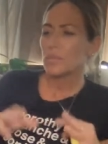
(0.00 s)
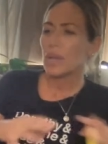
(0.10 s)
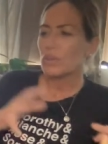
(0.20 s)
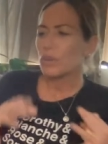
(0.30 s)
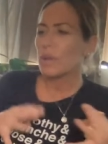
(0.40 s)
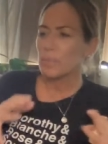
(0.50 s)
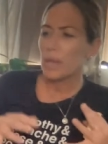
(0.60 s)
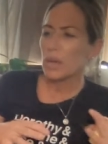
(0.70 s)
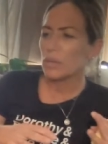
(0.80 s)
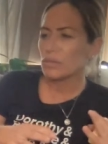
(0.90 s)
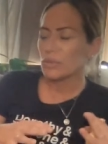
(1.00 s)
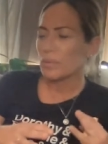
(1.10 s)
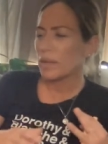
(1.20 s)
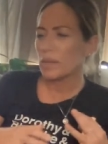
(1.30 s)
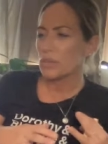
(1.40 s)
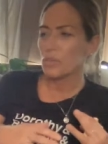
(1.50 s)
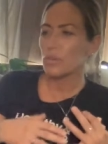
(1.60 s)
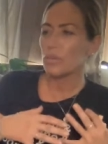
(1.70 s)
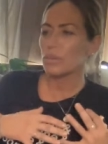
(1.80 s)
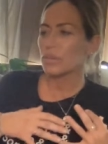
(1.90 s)
under MKUltra mind
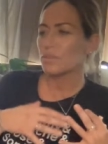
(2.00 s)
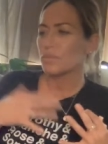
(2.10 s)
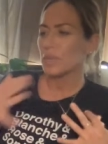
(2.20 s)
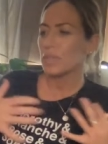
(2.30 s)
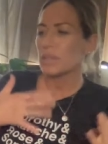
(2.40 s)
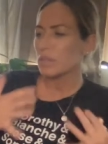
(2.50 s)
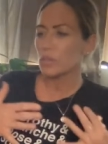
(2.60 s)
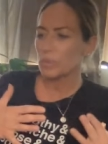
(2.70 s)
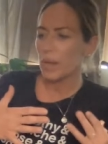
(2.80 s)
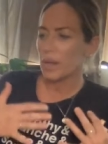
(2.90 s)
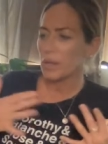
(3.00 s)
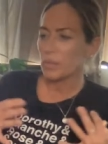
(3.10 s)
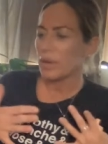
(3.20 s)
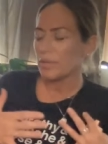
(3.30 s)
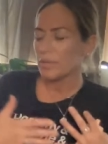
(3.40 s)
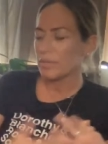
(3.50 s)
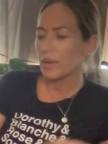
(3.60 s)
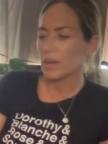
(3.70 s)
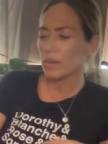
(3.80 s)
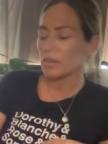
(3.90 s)
control or in the Illuminati or whatever
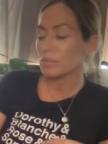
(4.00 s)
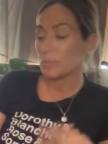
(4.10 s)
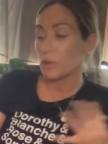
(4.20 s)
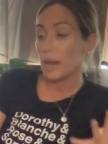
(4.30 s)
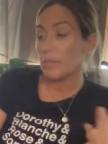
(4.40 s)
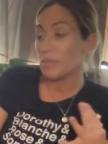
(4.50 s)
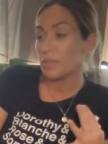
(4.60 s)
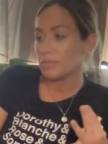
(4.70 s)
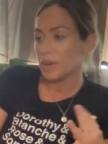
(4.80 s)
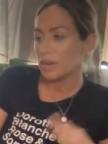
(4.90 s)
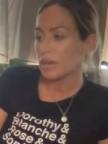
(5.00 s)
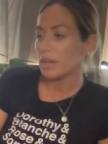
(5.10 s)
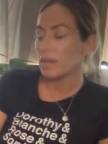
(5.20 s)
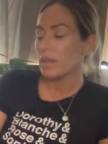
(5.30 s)
the fuck